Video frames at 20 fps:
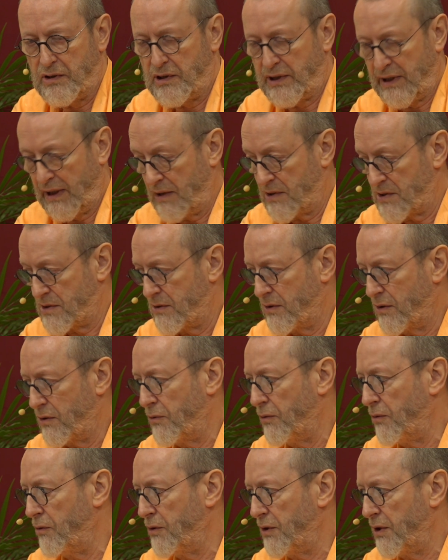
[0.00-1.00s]
text
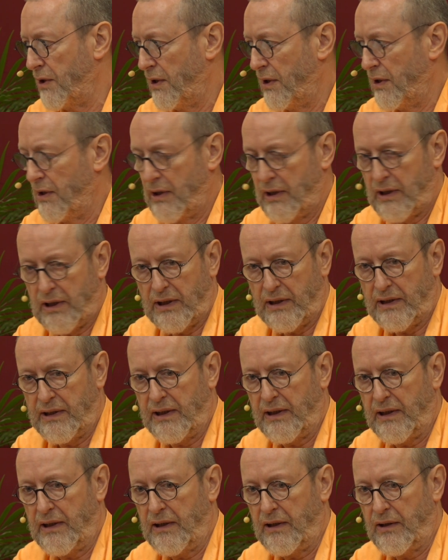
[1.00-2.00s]
called
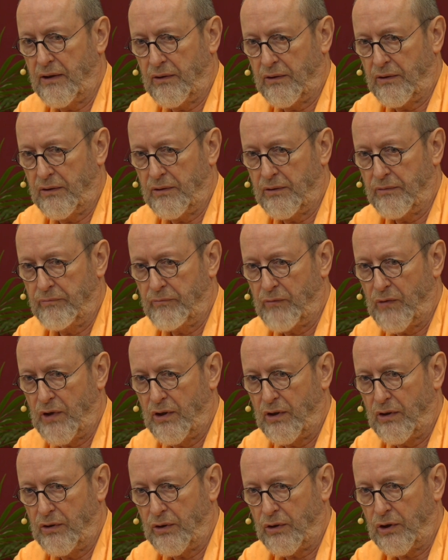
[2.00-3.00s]
the
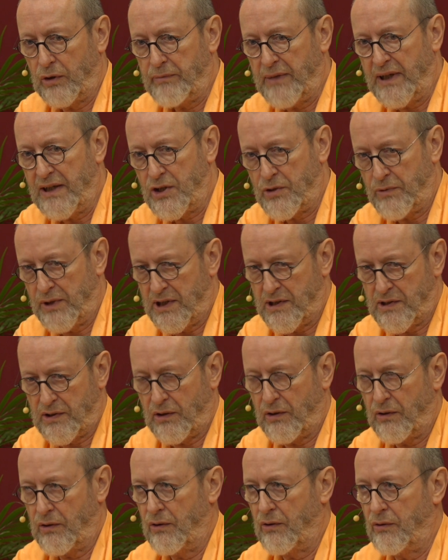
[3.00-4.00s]
commentaries
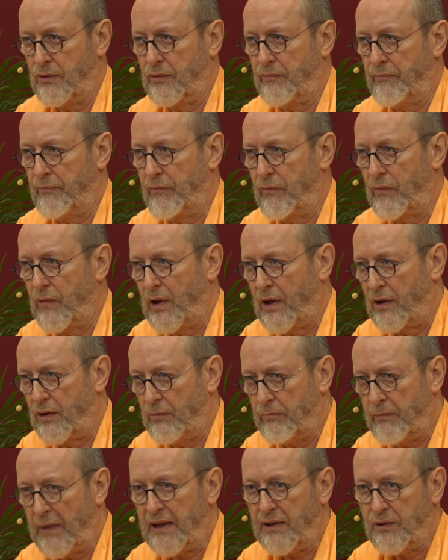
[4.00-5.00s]
on the
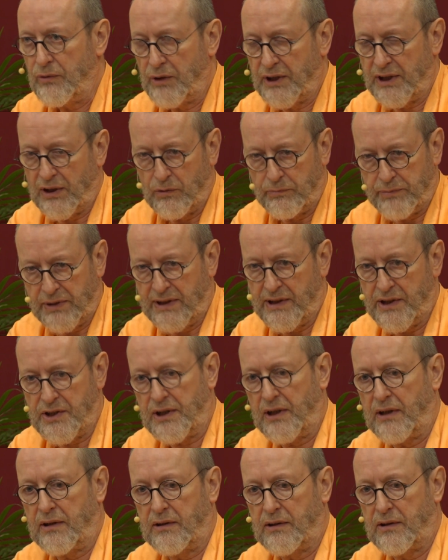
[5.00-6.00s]
Mandukya
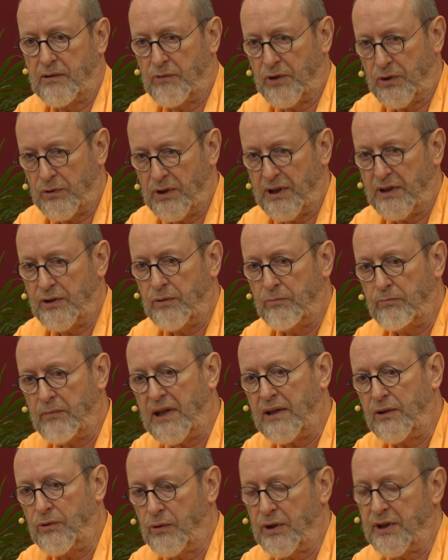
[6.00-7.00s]
Upanishad. We call it the
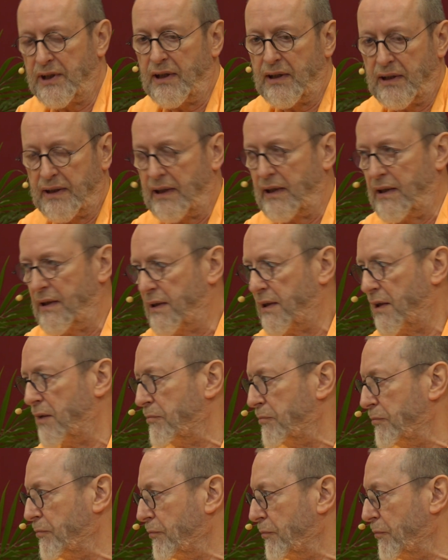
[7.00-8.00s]
Mandukya Karika.
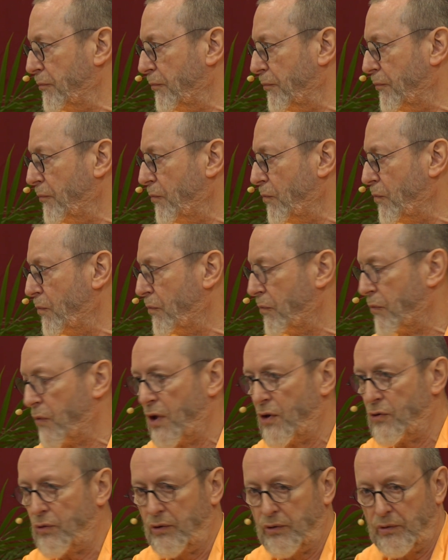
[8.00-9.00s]

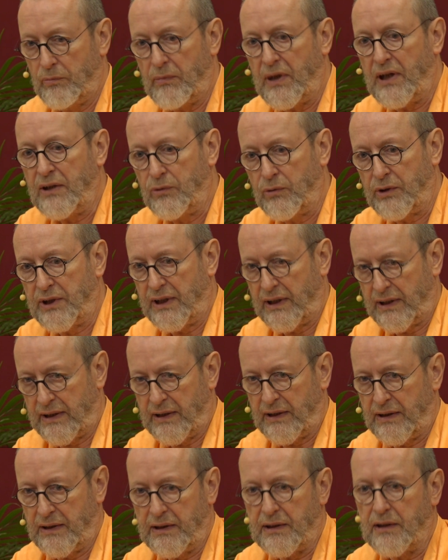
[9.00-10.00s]
So in the Mandukya
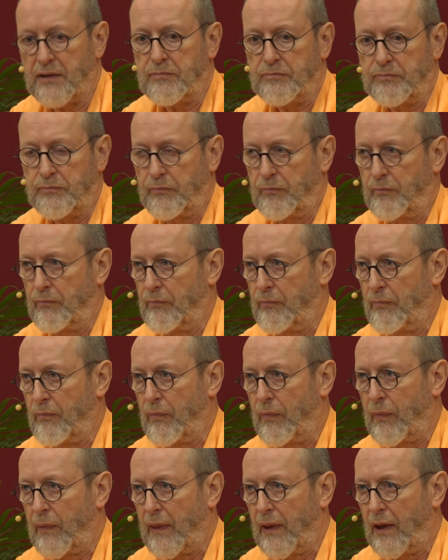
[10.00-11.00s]
Karika,
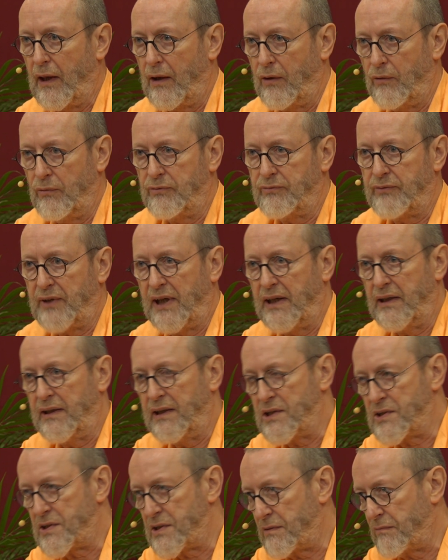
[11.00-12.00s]
you find
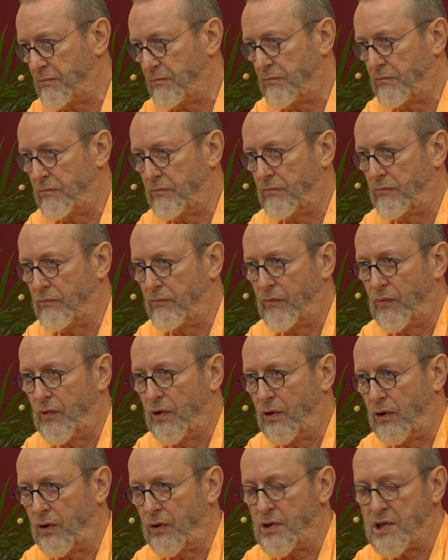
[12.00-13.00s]
this
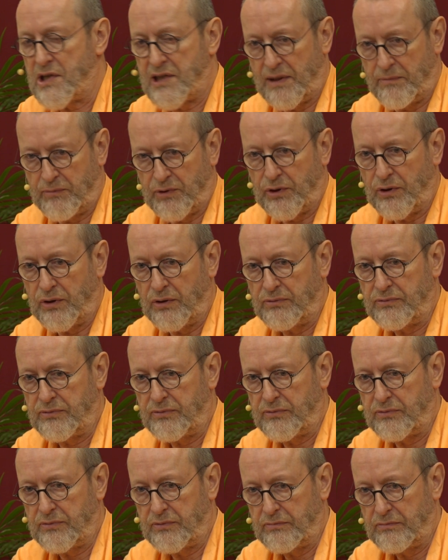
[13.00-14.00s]
concept of
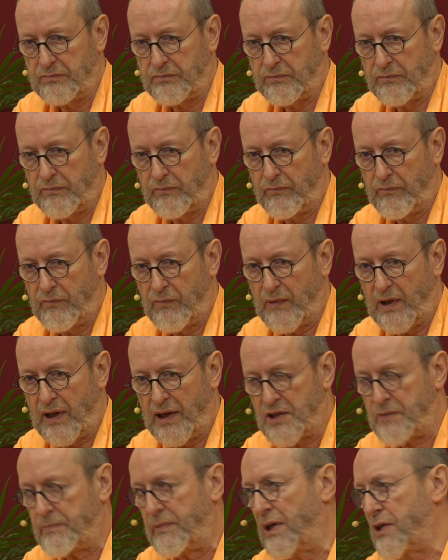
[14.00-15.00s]

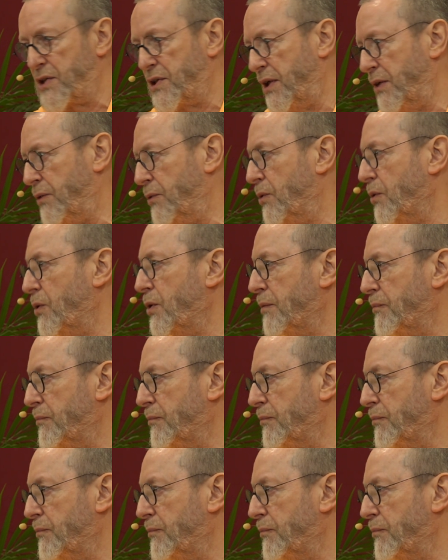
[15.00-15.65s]
Asparsha Yoga.